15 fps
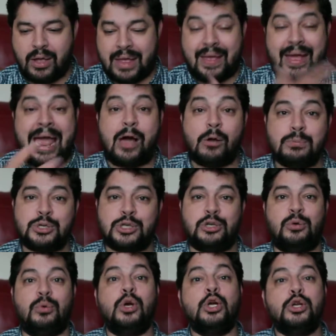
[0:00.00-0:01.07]
helps
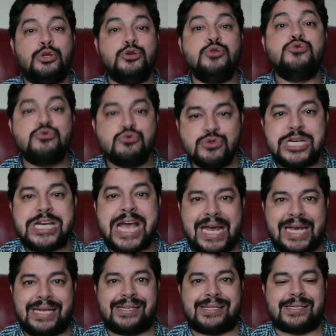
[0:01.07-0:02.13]
you to
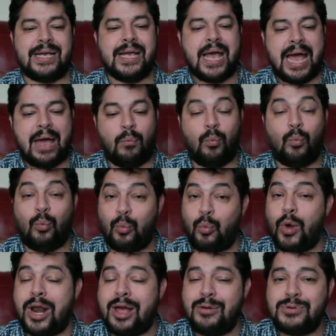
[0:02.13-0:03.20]
create. And
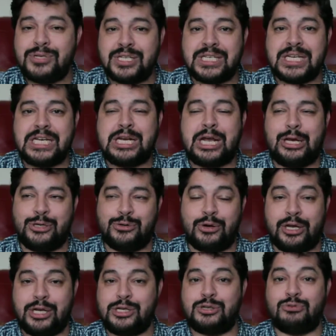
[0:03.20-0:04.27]
when I was a teenager and
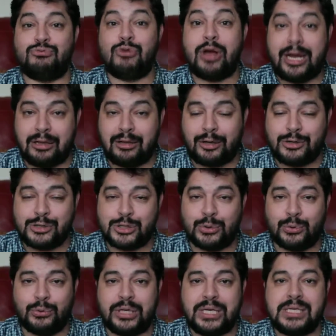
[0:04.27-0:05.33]
I used to write a lot of
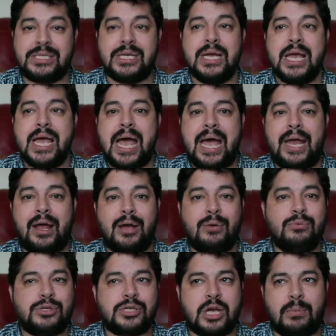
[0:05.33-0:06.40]
stories, and I
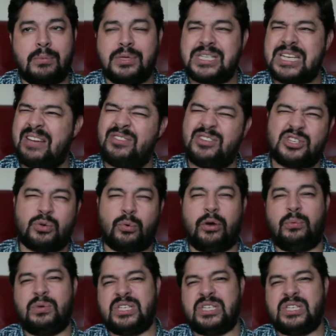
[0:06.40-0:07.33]
was coming and say if the story was